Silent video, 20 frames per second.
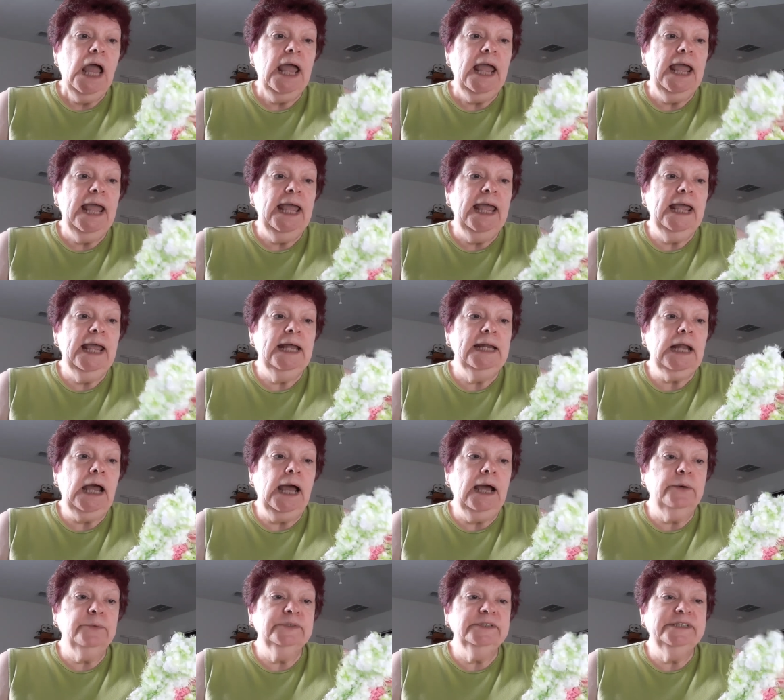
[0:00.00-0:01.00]
and
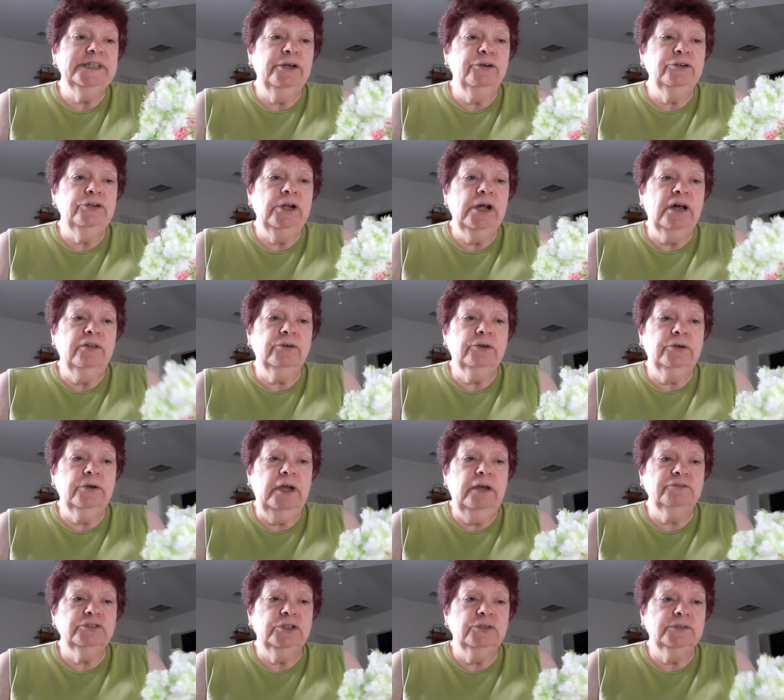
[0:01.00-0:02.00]
I was there. You know how the
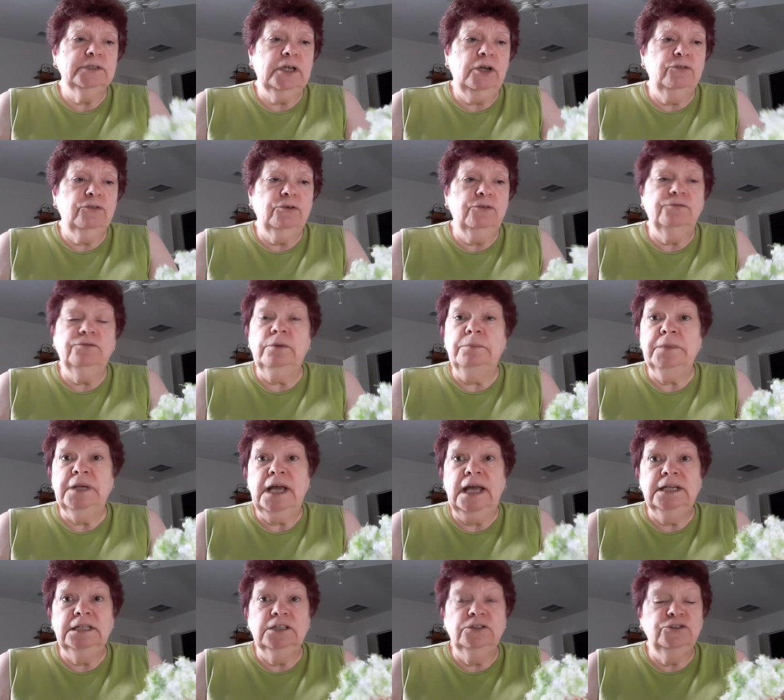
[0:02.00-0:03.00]
craft shows are, they're from
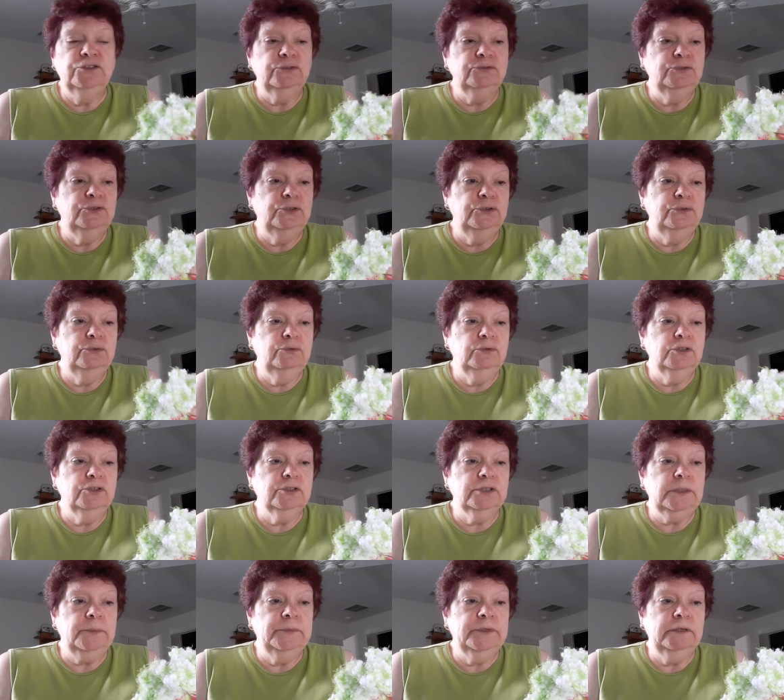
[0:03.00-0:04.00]
9 until 2 or
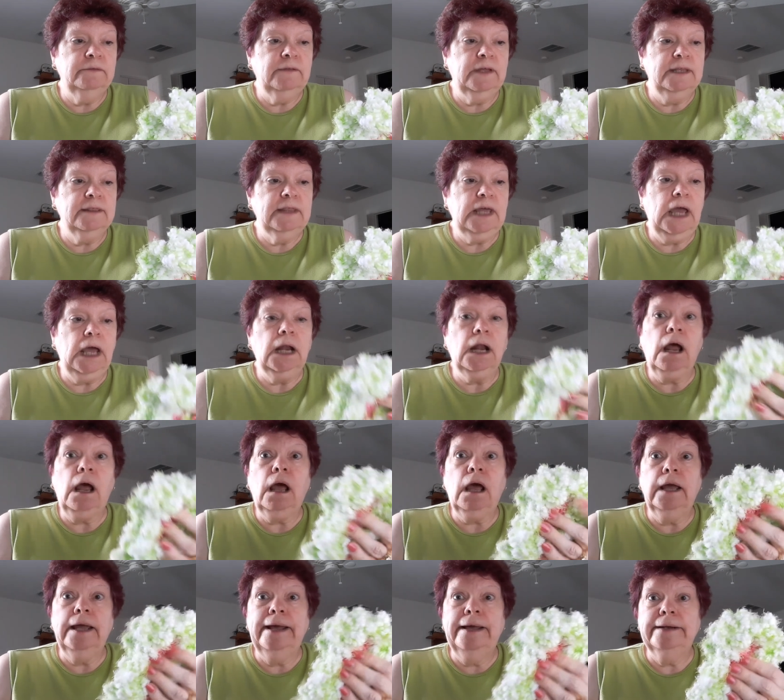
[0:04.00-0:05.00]
something like that.
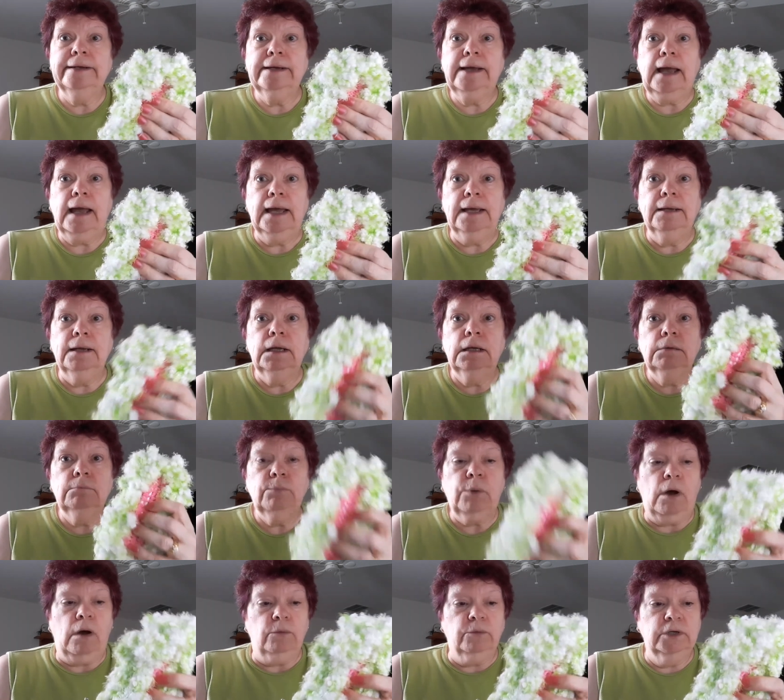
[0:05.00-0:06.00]
I had a guy
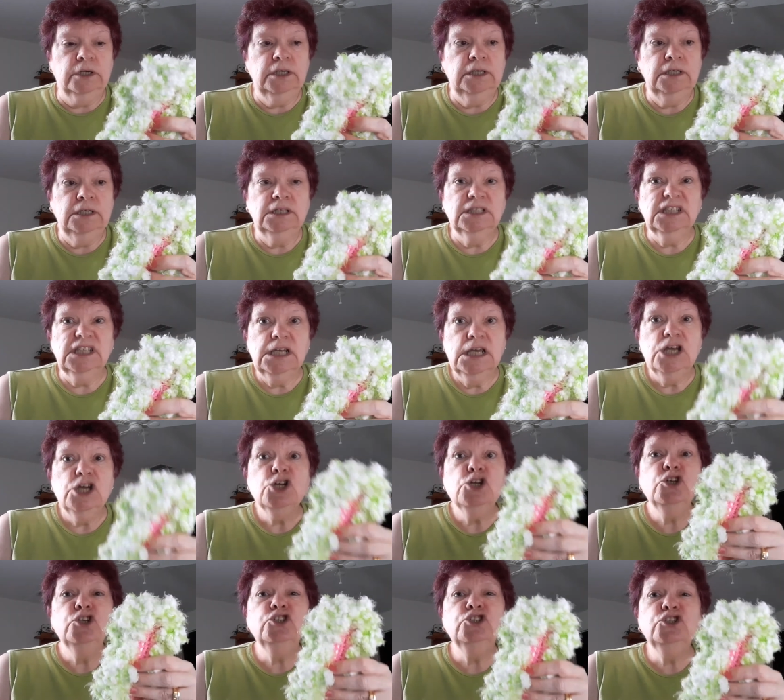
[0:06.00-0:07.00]
bought one of these,
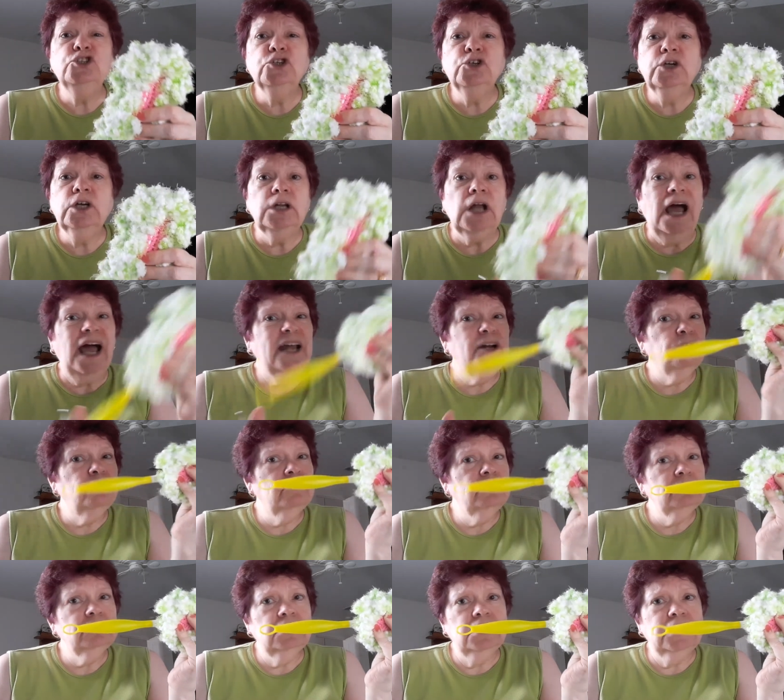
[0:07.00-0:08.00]
took it. I
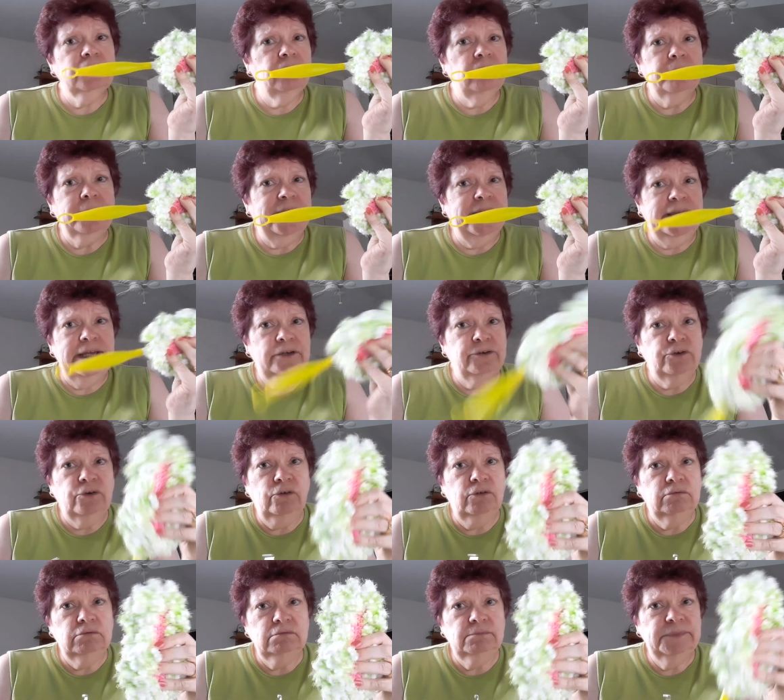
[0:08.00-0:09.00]
don't give him a
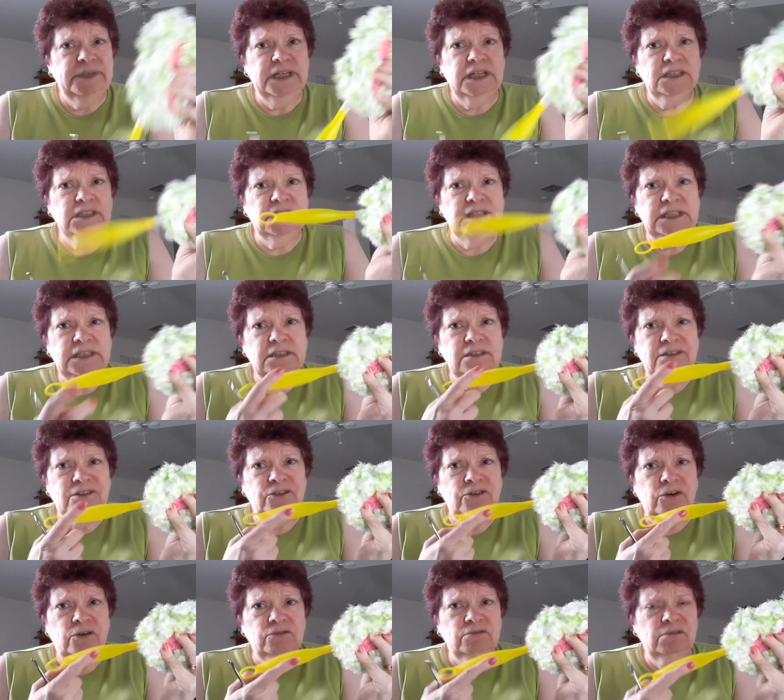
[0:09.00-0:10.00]
handle, because these,
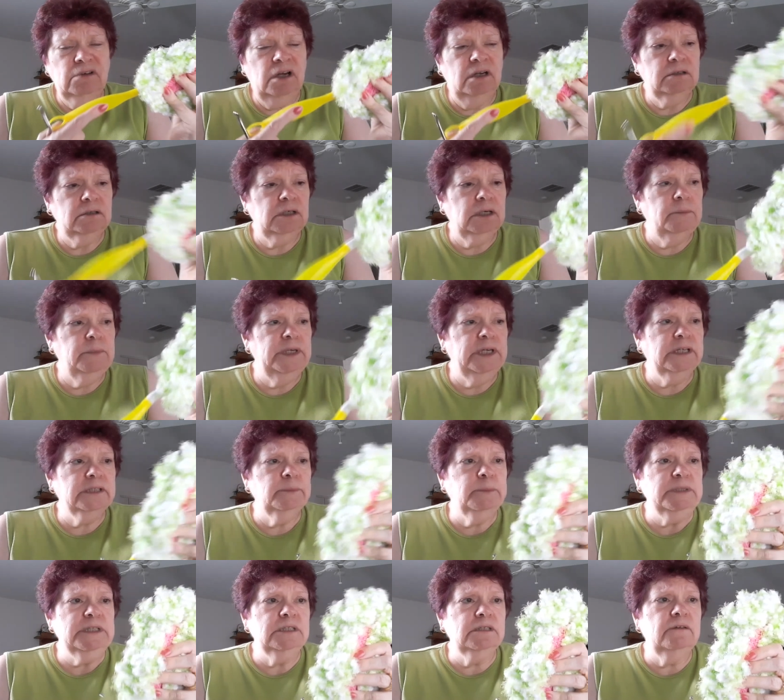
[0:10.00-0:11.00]
you know, can be
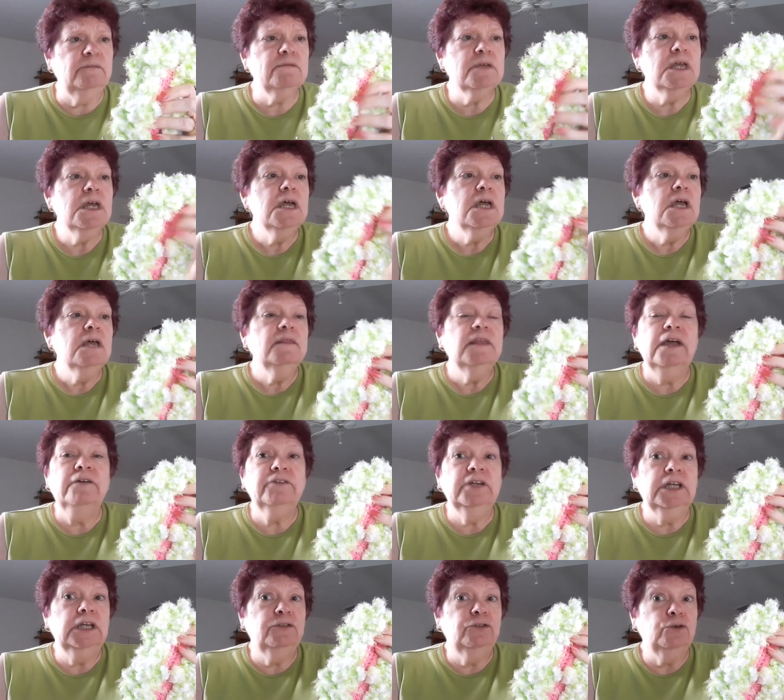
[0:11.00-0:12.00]
expensive. They have
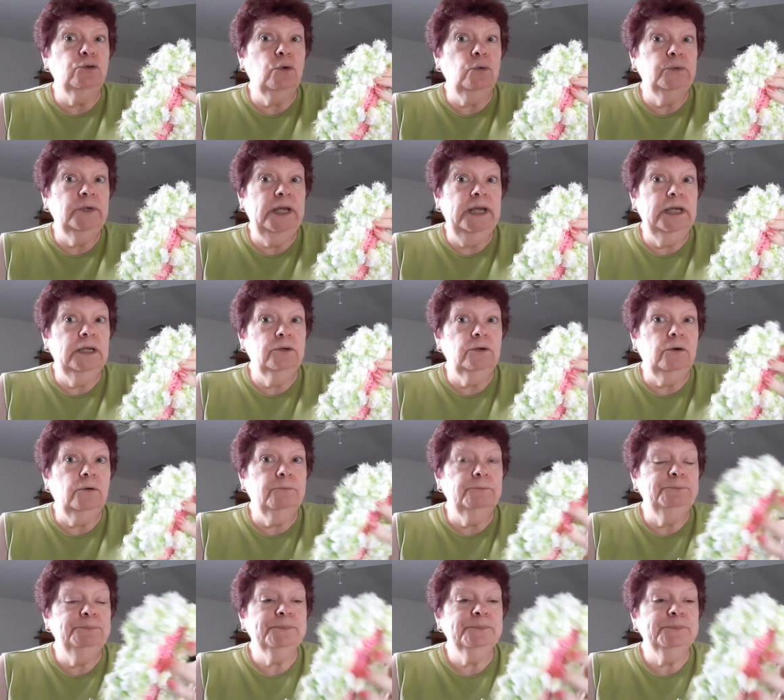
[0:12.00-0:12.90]
to get their own handle.